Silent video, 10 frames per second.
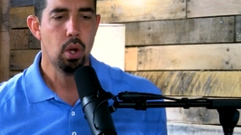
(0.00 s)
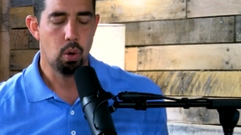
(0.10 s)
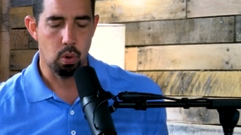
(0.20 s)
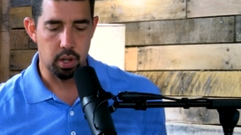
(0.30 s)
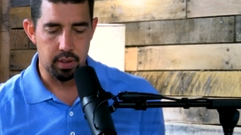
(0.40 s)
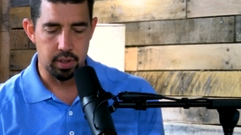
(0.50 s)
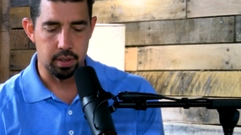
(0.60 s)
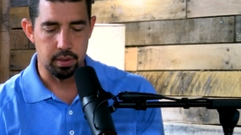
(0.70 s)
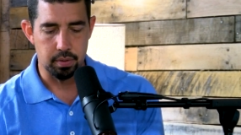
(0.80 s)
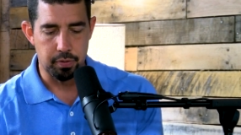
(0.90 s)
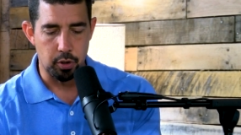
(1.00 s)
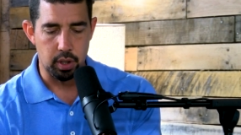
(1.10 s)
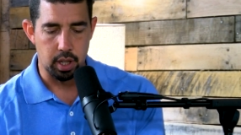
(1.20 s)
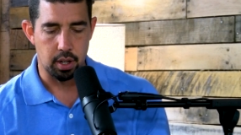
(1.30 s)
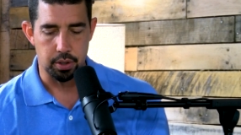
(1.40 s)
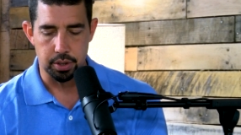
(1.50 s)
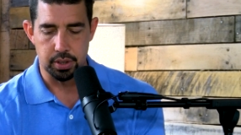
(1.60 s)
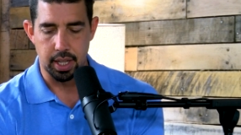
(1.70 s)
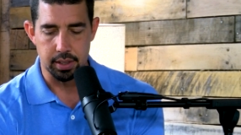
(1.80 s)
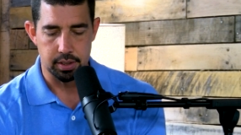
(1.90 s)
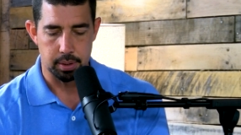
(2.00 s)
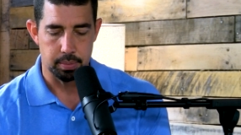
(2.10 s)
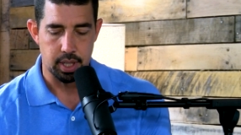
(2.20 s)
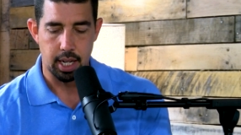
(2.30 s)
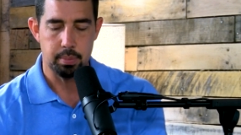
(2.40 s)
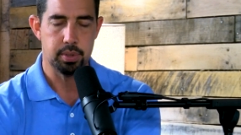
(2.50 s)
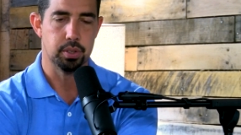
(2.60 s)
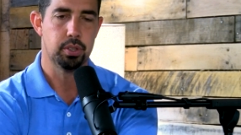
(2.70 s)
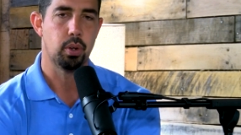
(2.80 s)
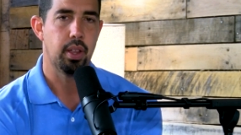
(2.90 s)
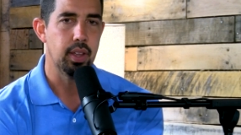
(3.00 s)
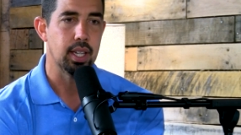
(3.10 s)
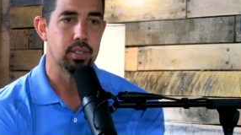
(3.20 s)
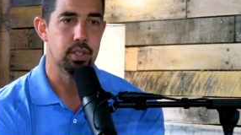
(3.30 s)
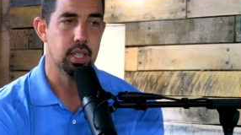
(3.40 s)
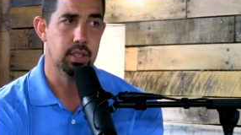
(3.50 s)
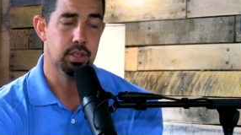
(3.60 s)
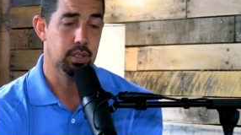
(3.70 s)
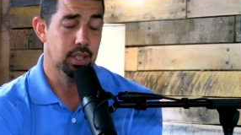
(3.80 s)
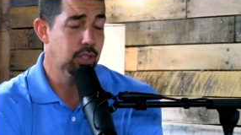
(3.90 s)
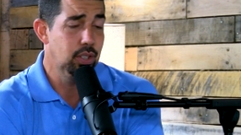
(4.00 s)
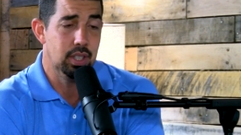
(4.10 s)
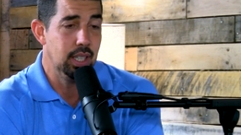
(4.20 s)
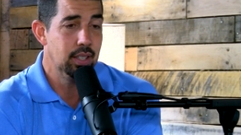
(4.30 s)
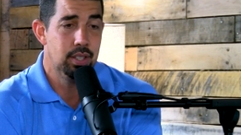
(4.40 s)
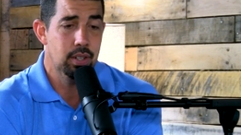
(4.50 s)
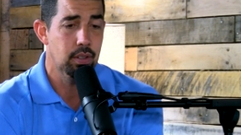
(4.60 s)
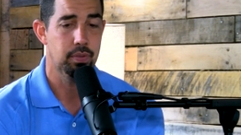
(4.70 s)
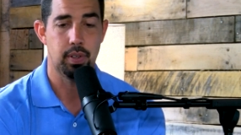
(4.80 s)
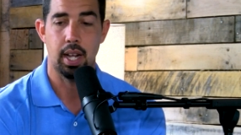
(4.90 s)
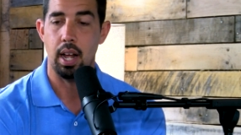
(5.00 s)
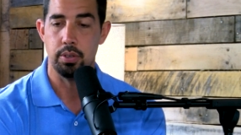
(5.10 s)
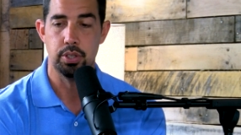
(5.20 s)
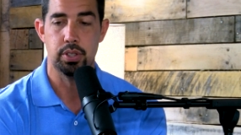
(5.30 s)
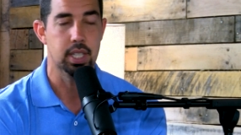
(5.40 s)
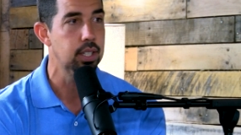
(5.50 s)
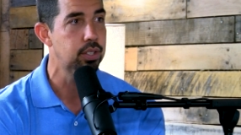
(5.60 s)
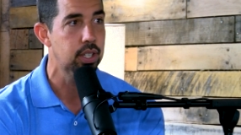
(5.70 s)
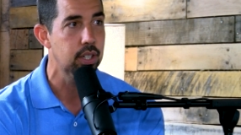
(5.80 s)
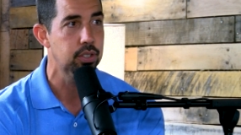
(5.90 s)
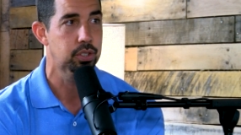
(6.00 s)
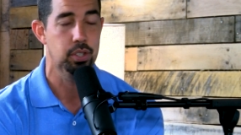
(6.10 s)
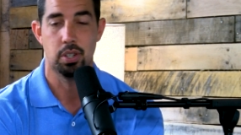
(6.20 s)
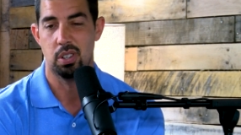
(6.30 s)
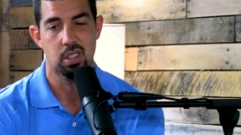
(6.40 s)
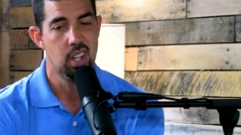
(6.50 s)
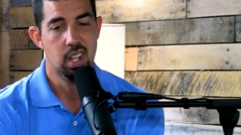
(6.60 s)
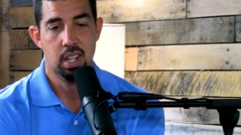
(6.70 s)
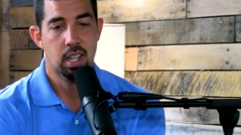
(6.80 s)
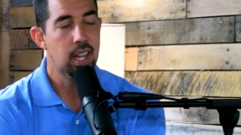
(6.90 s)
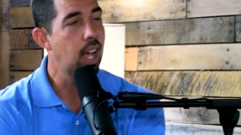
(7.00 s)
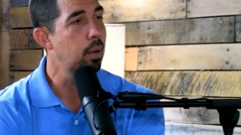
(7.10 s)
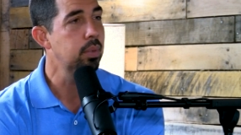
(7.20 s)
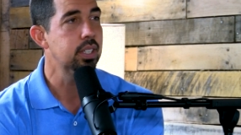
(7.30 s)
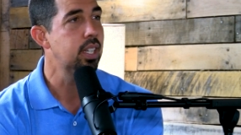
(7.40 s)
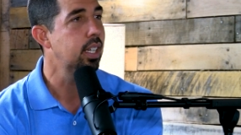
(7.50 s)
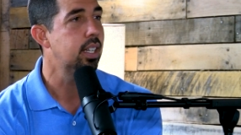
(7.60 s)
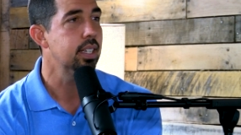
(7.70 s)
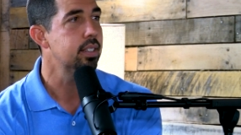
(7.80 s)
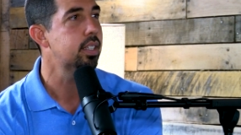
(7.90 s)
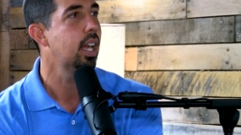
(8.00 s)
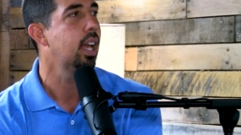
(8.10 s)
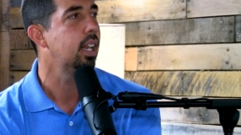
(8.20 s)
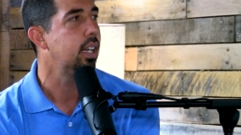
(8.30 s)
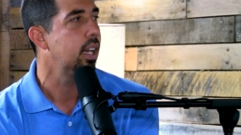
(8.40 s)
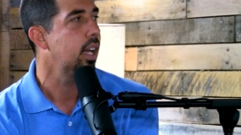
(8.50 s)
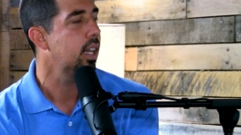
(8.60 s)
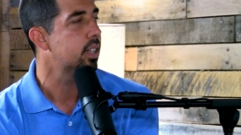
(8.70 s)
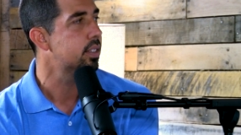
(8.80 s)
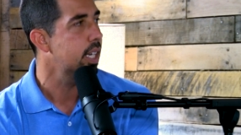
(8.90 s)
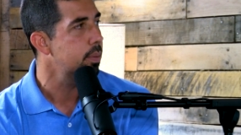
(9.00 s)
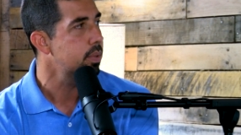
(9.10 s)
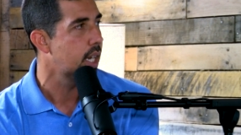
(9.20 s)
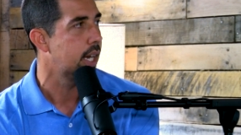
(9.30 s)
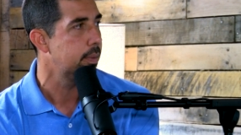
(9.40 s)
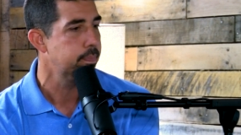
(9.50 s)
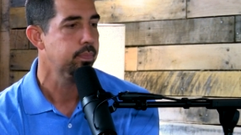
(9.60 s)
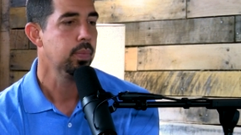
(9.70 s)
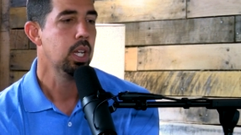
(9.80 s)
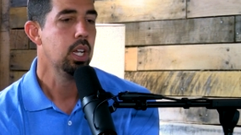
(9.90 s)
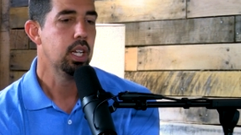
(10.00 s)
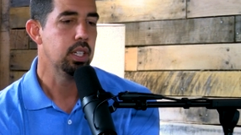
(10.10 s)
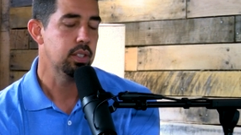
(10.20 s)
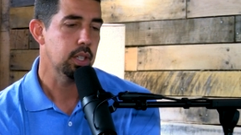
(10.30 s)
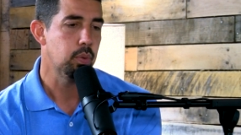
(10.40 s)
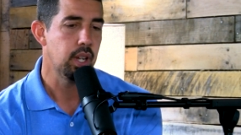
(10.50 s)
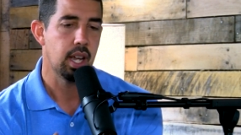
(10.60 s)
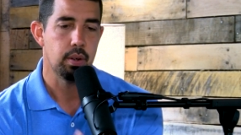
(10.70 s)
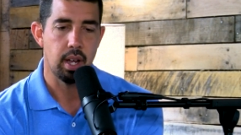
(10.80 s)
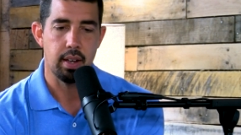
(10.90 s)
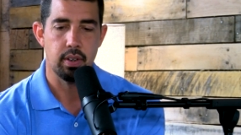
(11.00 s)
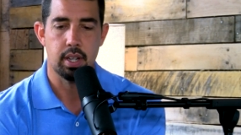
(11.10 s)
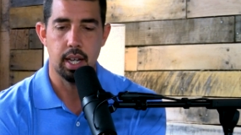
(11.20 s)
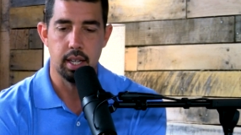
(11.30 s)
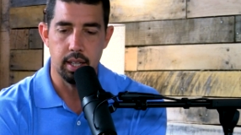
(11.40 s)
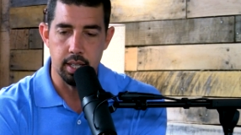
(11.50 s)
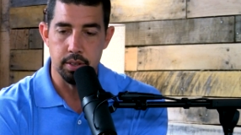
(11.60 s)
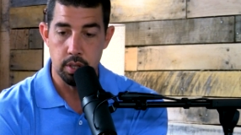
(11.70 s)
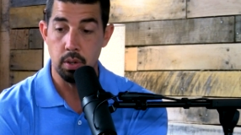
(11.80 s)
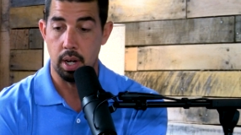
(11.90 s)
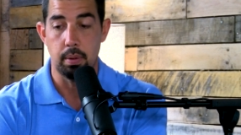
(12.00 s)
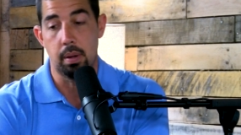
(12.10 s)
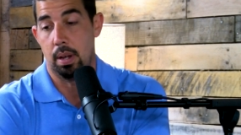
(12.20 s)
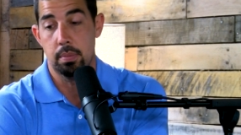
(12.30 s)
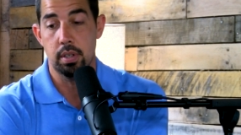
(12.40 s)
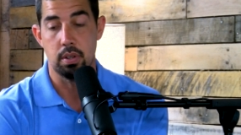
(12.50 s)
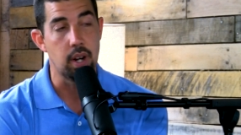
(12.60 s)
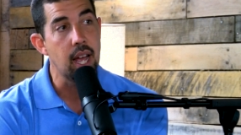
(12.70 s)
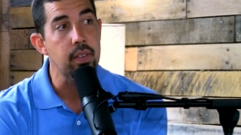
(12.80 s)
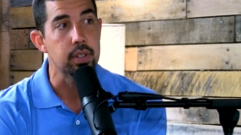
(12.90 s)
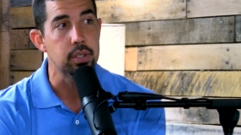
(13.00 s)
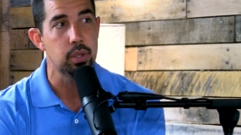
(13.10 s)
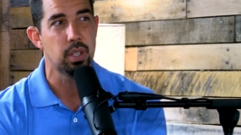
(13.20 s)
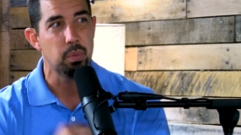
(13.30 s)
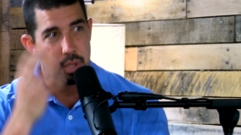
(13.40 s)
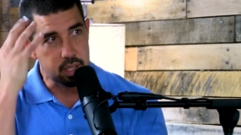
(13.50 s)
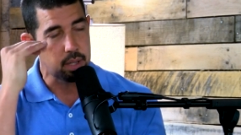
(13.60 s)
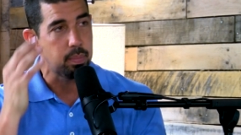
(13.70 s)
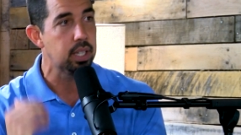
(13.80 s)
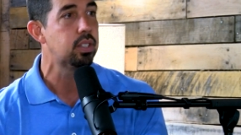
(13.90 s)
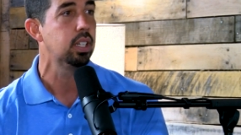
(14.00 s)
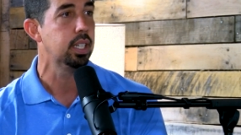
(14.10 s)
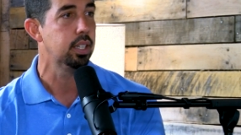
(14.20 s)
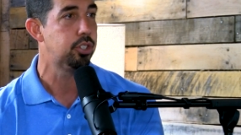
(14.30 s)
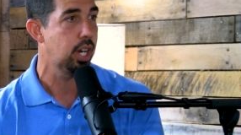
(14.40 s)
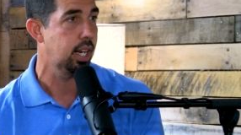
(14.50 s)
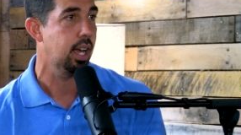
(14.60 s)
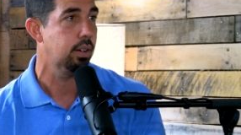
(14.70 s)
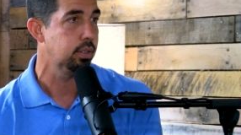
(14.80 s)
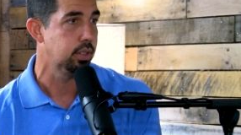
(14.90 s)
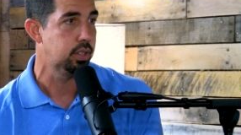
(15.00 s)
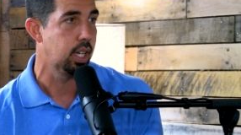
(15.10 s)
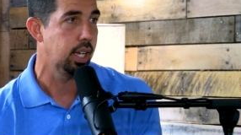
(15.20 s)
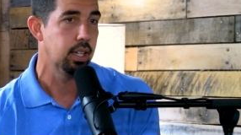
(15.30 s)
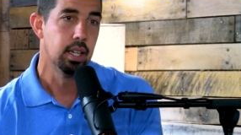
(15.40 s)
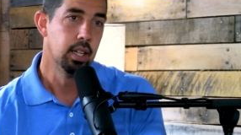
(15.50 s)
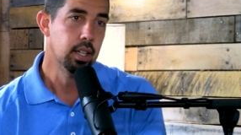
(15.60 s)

or even fully understand sometimes. And so I think it's it's it's just easier, flat out, just it's easier, easier. just to go. Yeah, I'm going to take this, and at the same time, it's like we we have our cake and eat it too. I, am going to go to heaven, so then we can mentally check out and say,